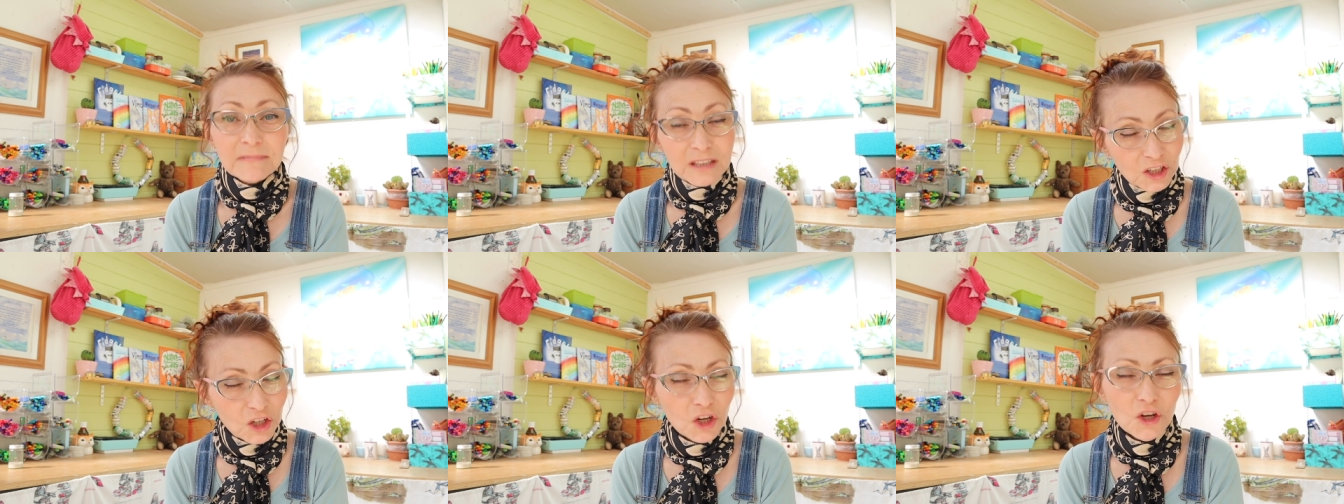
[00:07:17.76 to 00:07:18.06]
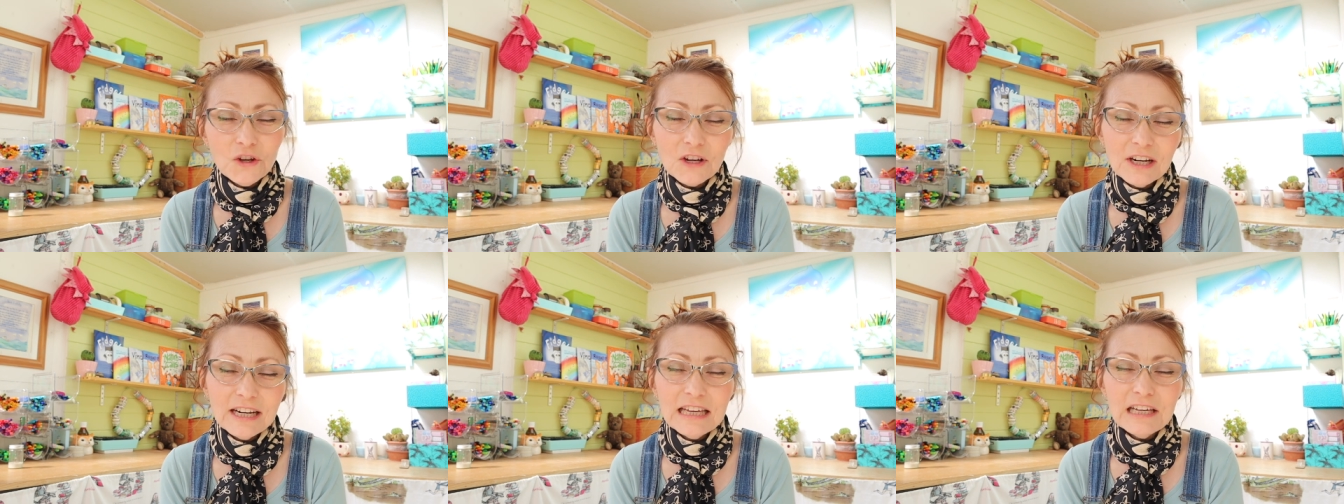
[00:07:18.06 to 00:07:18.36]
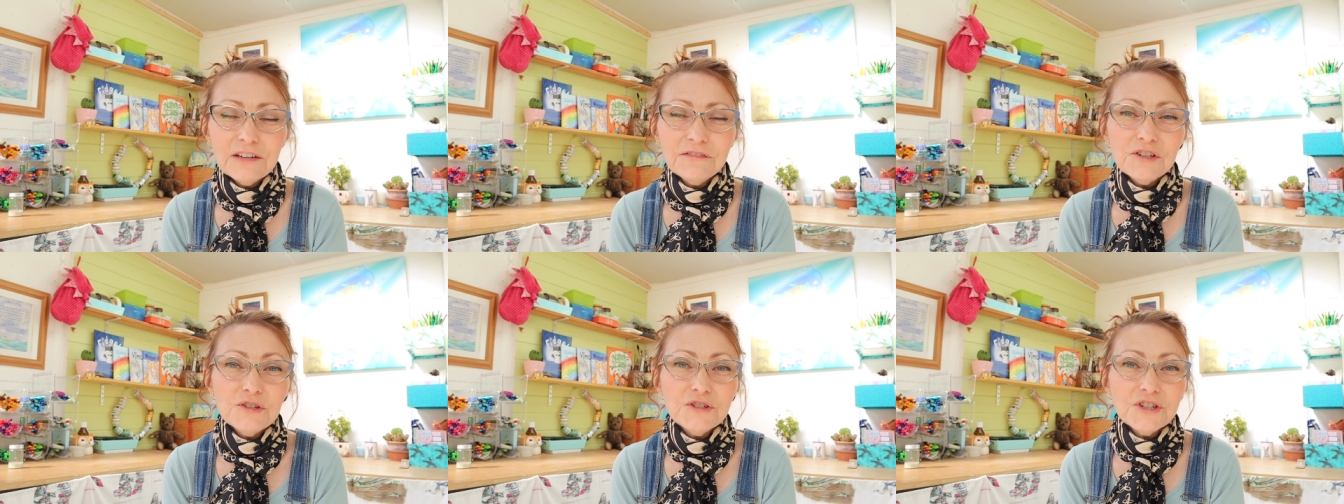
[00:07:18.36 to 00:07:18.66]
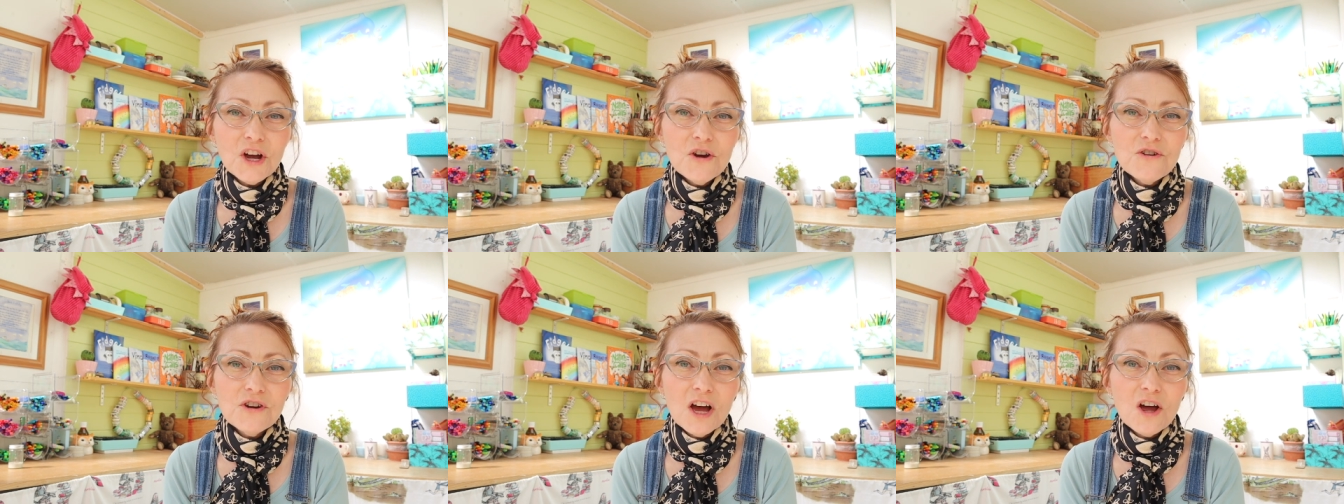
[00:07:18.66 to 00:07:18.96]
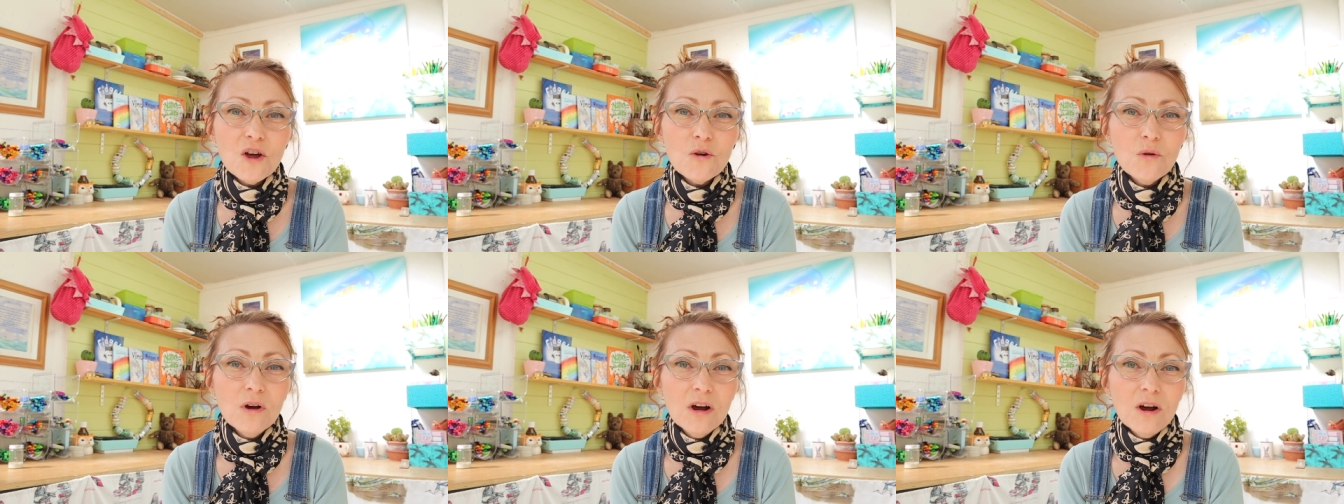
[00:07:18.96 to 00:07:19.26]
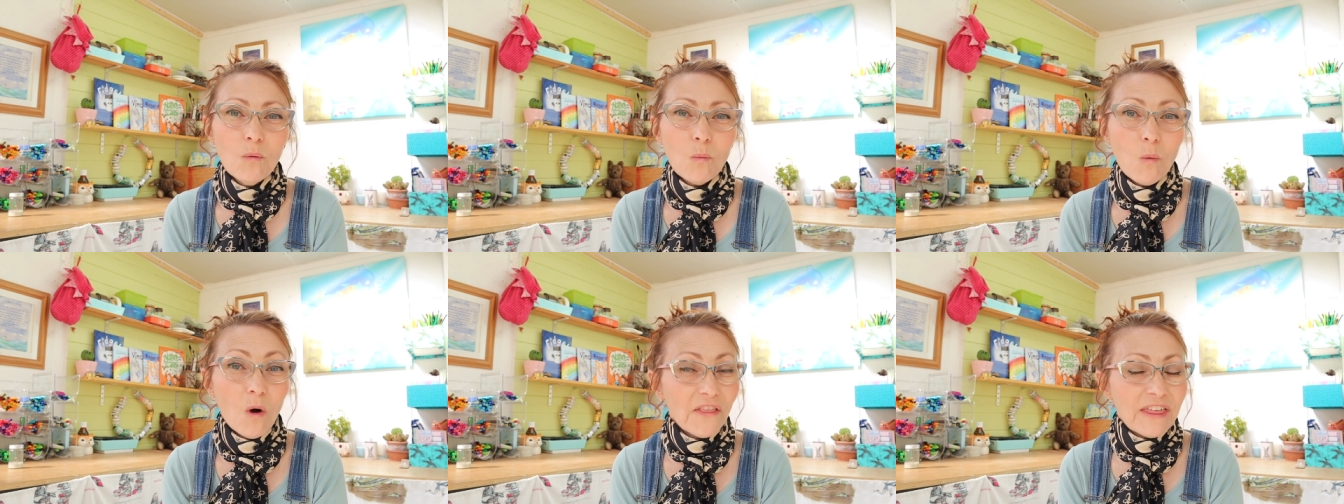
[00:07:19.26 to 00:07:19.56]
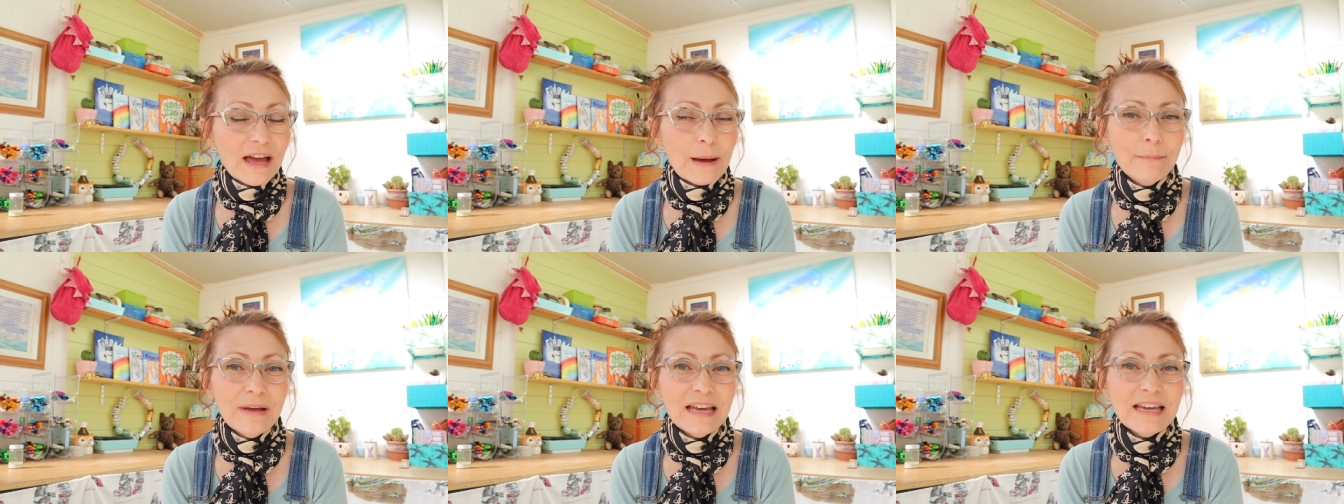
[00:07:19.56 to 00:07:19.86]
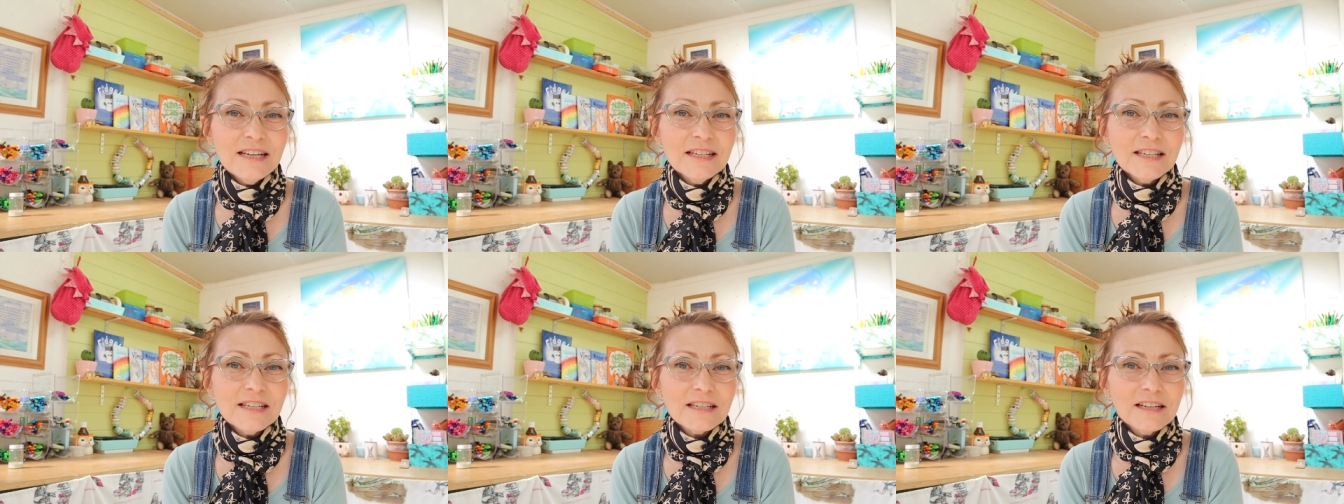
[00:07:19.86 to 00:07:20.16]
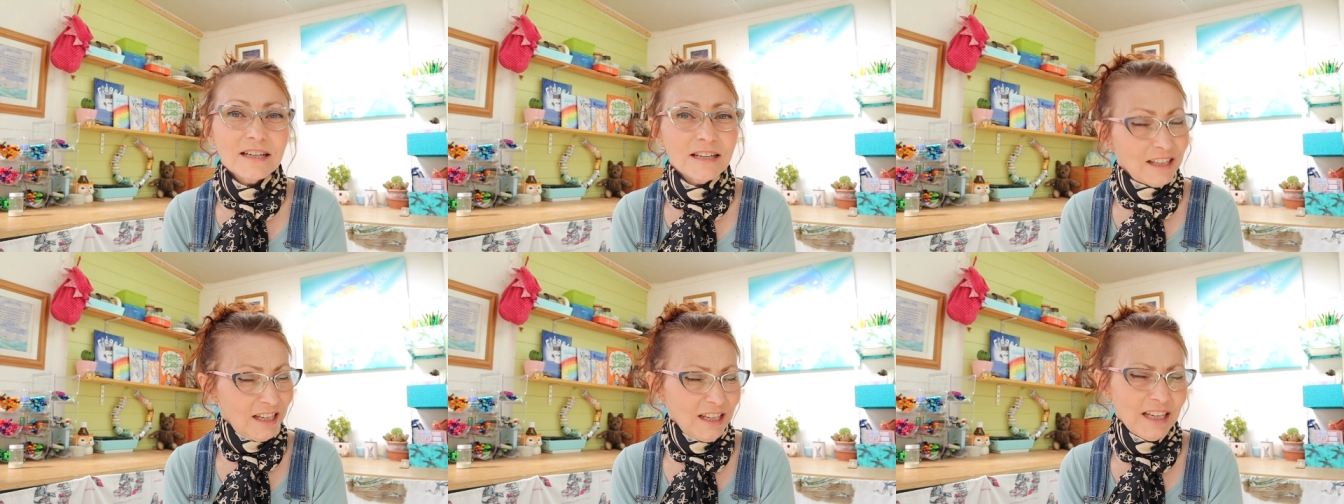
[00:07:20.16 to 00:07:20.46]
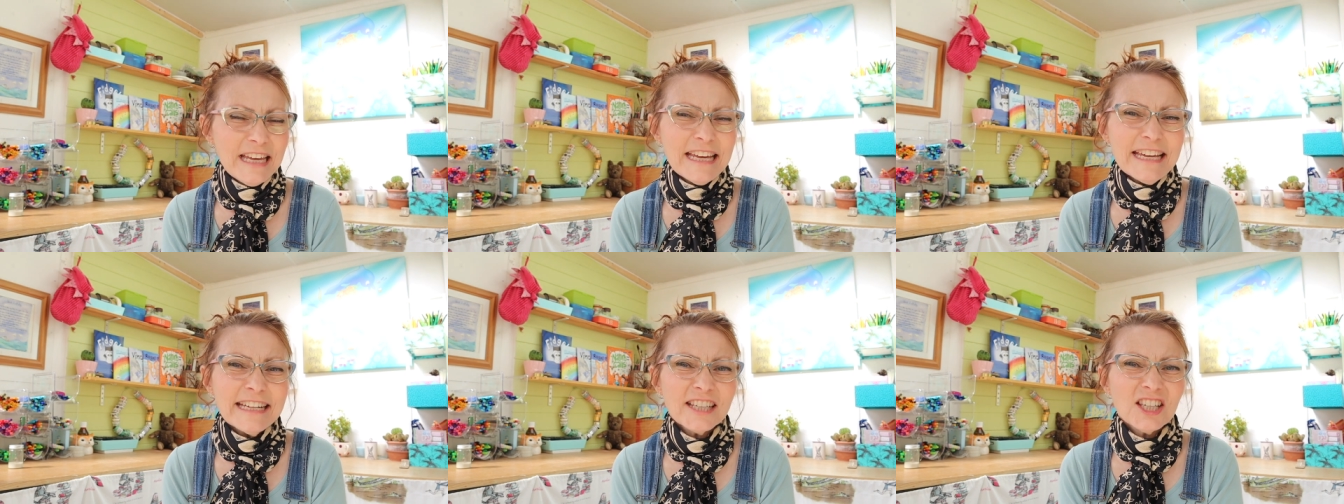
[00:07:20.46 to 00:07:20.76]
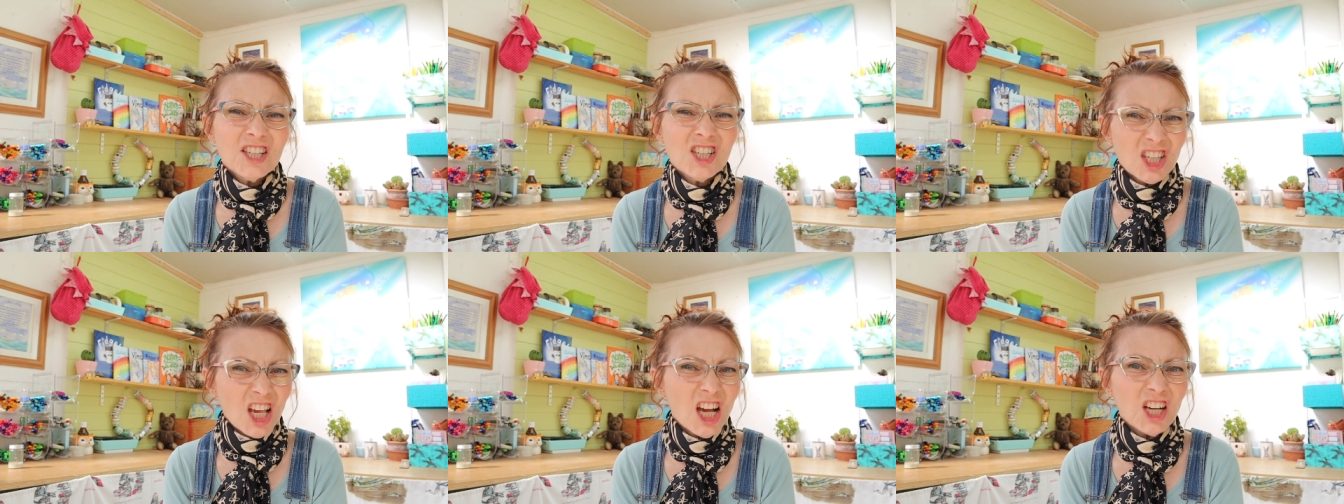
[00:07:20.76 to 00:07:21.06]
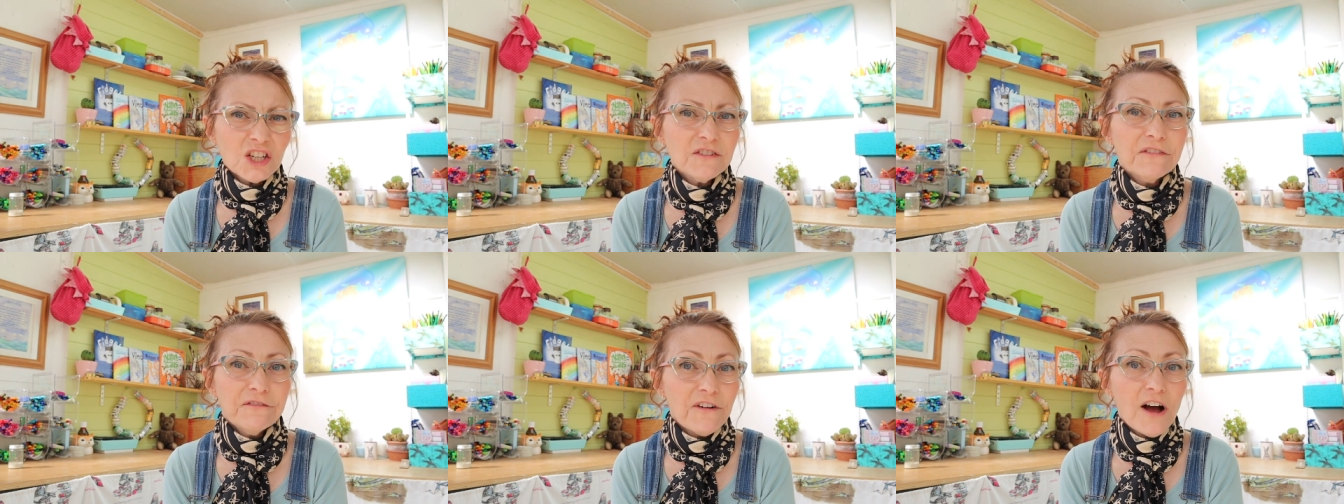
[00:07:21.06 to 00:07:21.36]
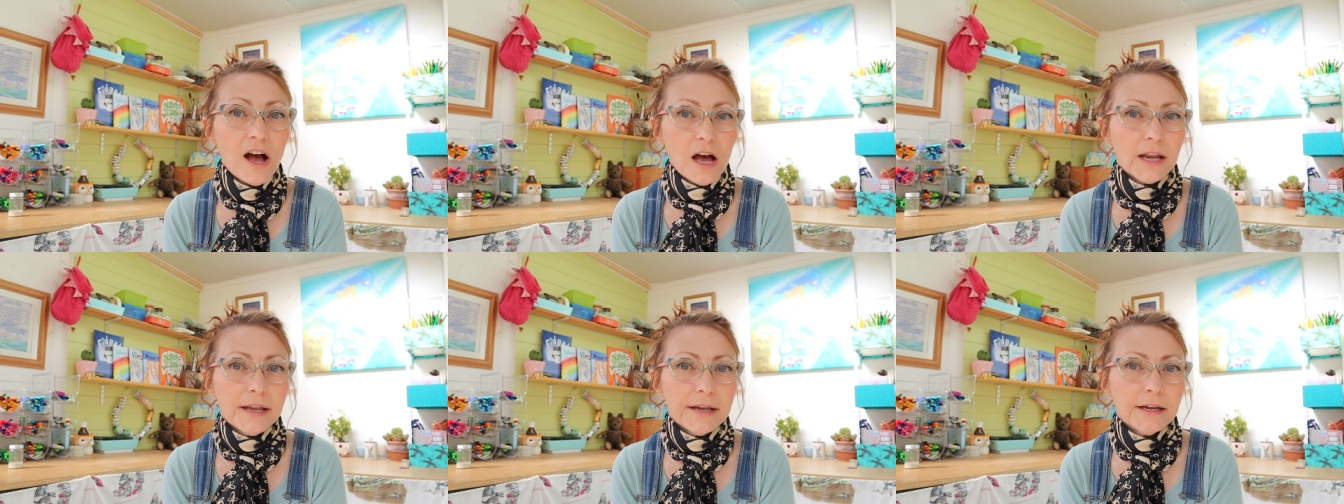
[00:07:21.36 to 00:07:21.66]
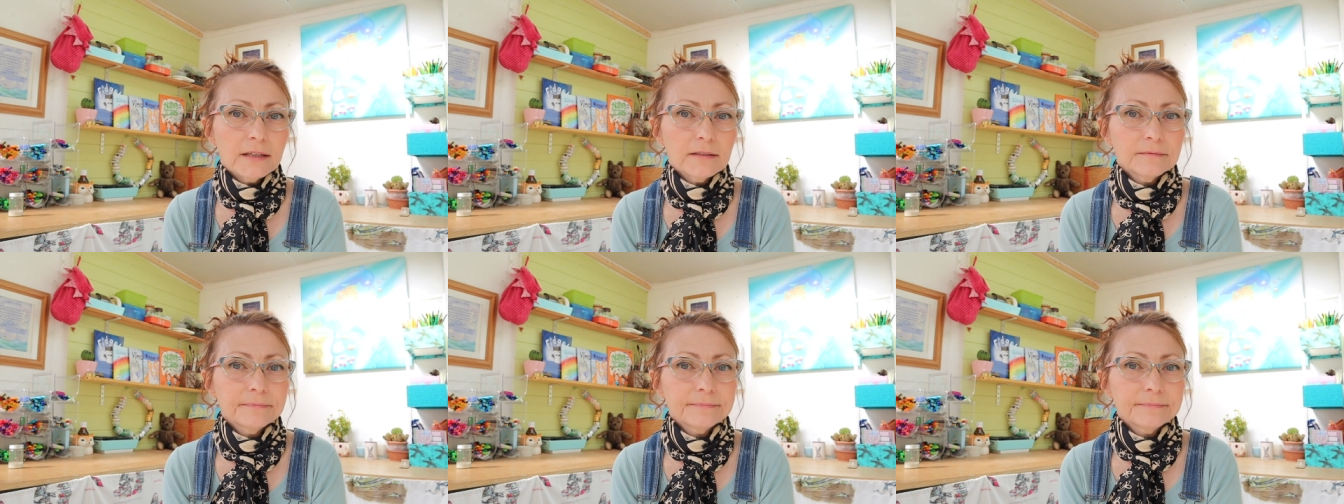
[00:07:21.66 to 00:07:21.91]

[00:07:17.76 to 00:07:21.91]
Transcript: Google it if you don't know what that means. It's such fun!